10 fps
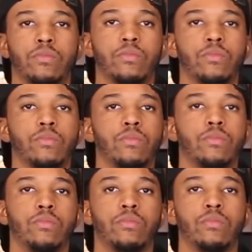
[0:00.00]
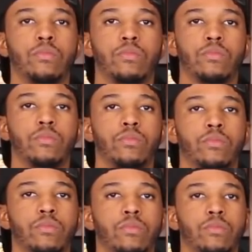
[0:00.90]

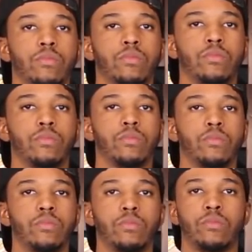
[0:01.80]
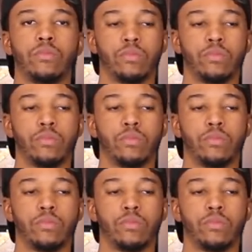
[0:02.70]
The person shown says nothing.